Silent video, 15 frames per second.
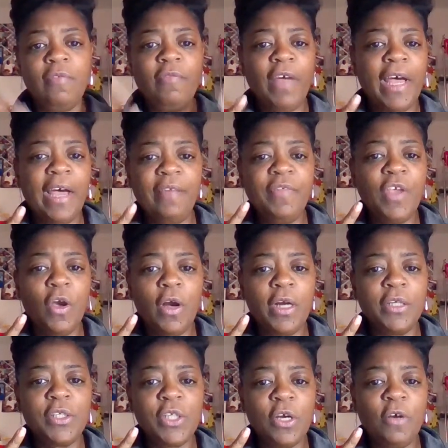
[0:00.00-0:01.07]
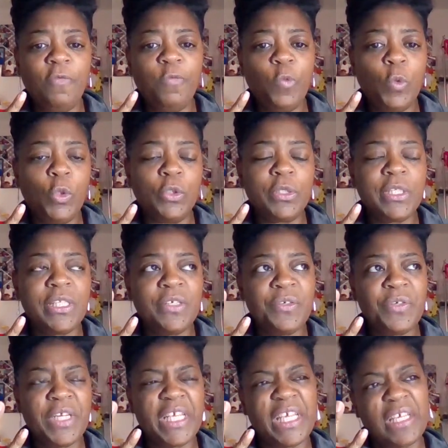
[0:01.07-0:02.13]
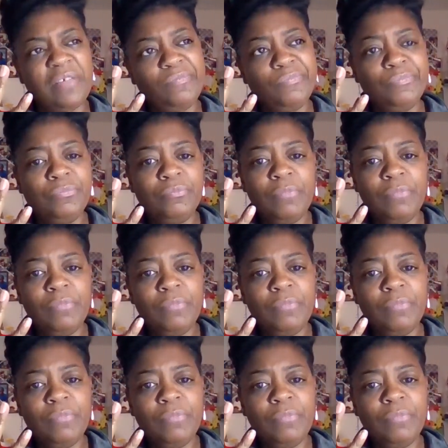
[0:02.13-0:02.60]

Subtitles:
5 yards of wool suiting,